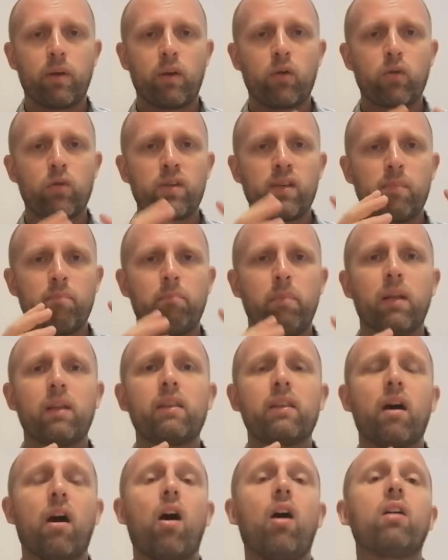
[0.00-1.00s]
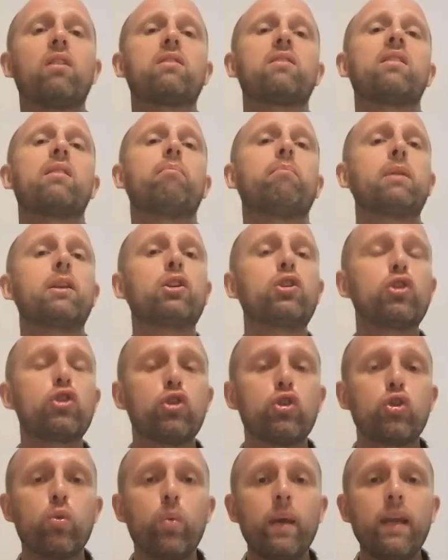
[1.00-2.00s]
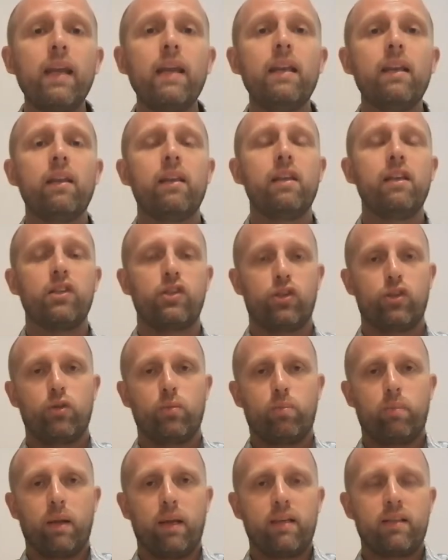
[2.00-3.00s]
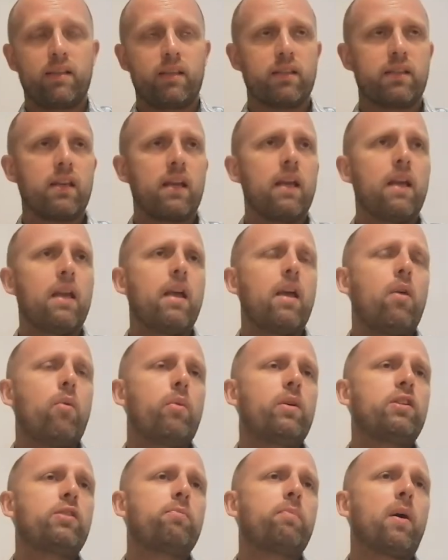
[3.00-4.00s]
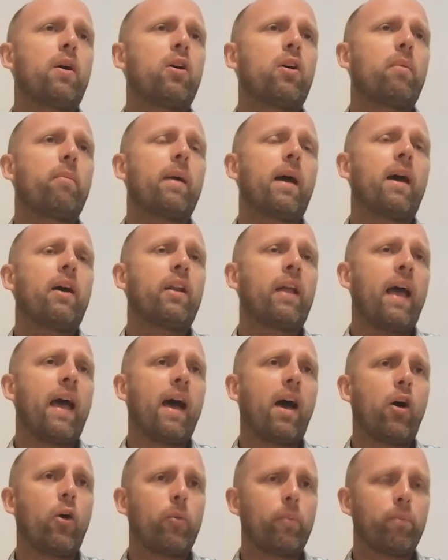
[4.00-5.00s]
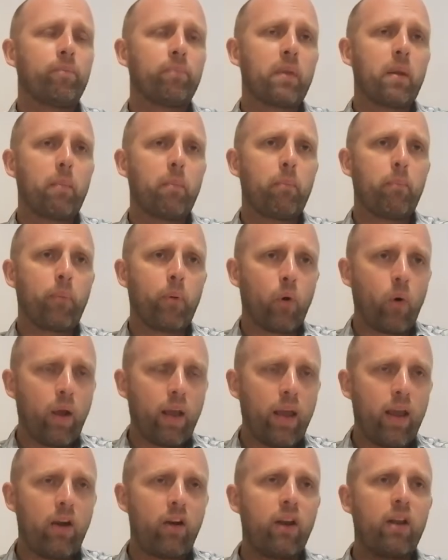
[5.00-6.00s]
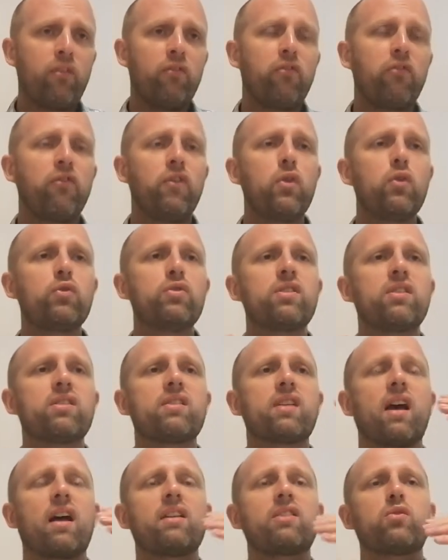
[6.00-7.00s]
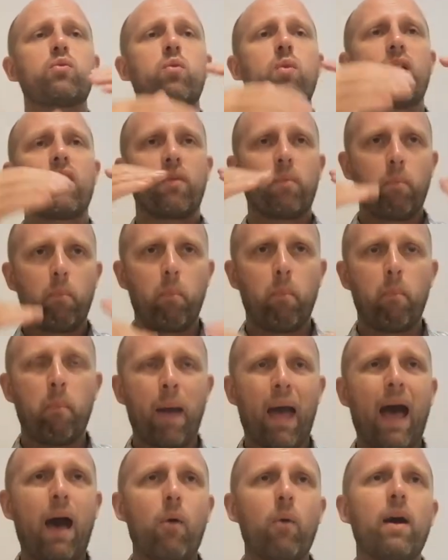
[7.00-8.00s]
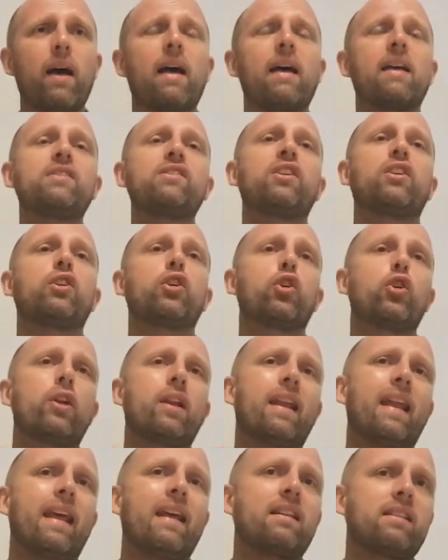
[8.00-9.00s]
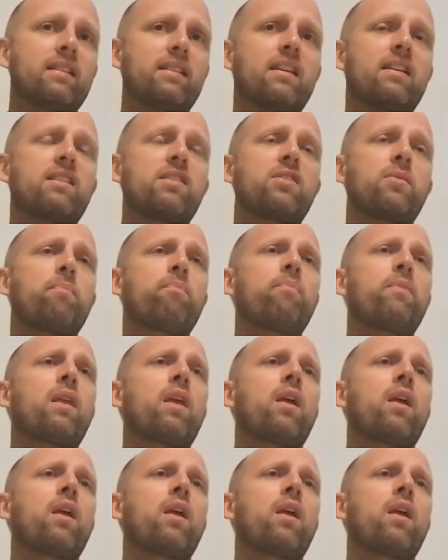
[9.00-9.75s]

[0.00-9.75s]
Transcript: it because he built the altar be- between these two places. We spoke about how prayer infuses us with power as it connects us